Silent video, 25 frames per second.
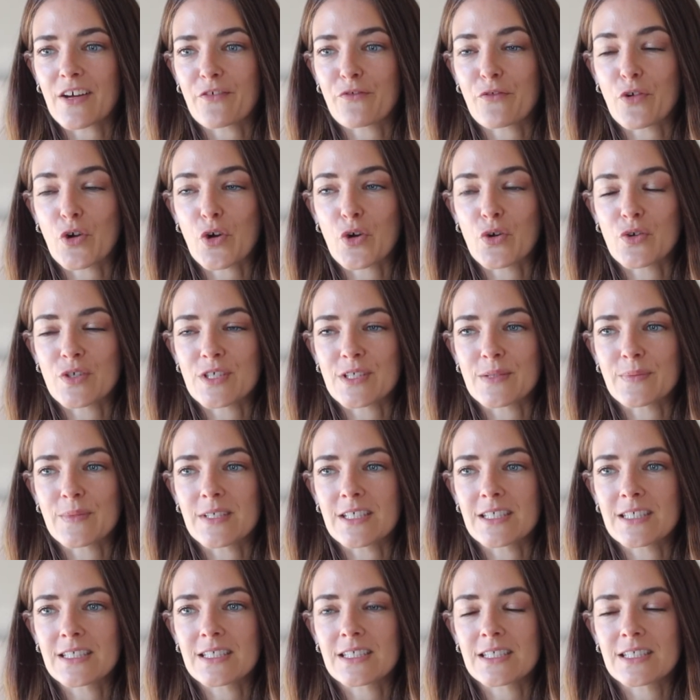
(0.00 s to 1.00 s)
for
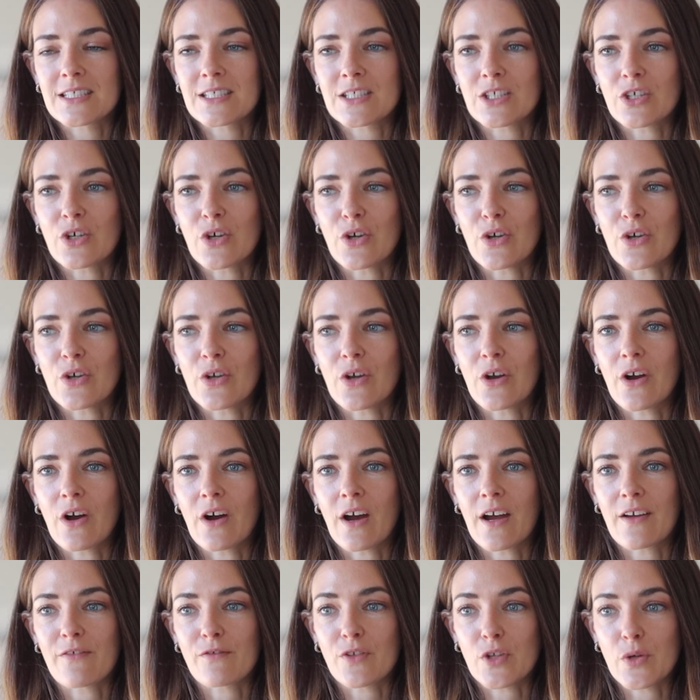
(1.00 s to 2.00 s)
Christmas, so
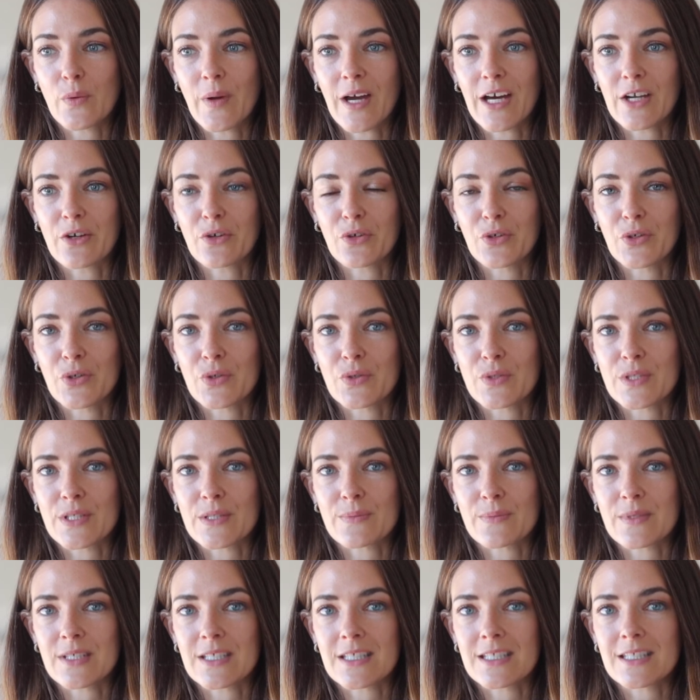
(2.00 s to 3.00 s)
I flew out on
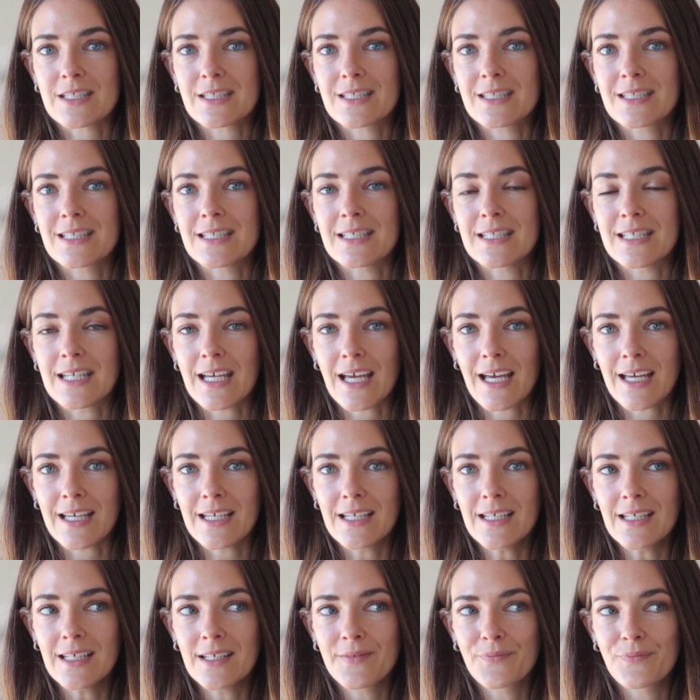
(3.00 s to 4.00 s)
Christmas
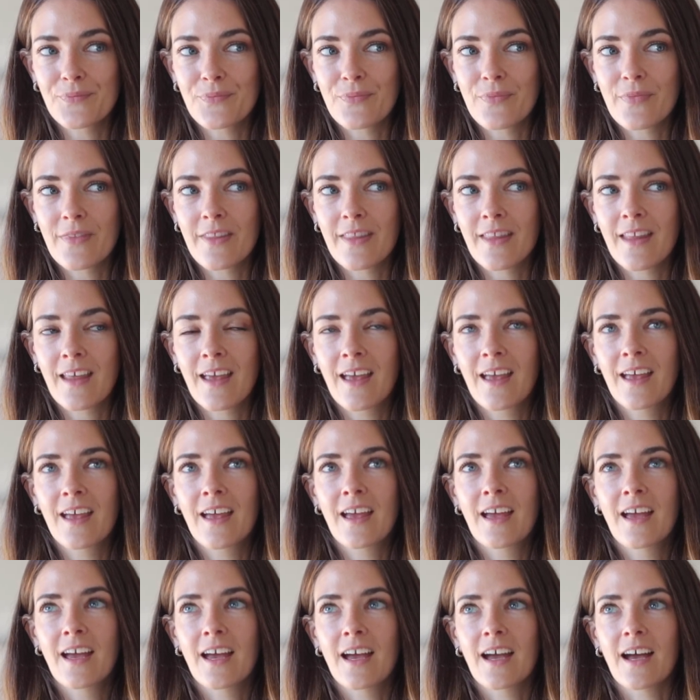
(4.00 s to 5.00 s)
Day.
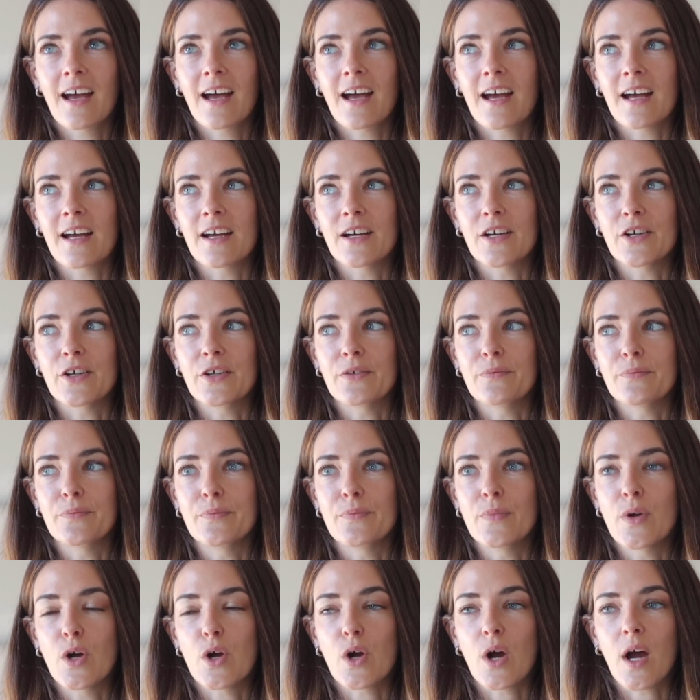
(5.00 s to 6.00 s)

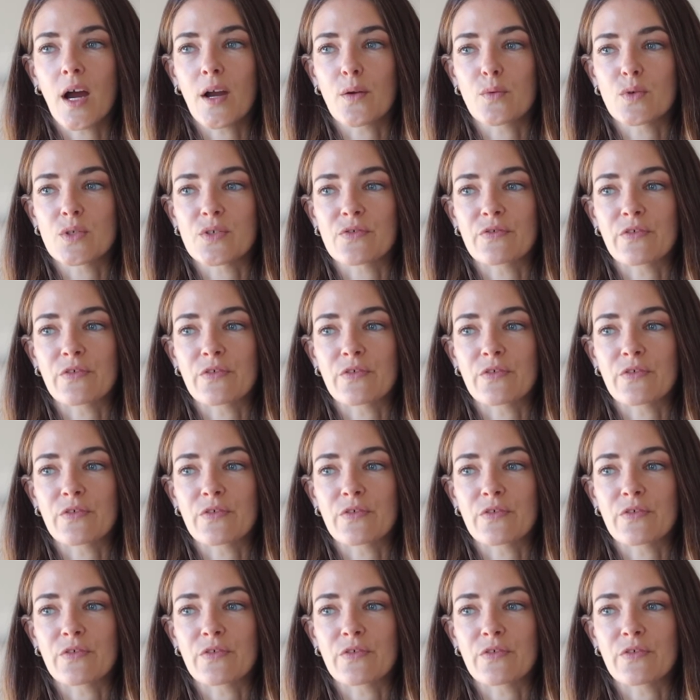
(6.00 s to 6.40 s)
I was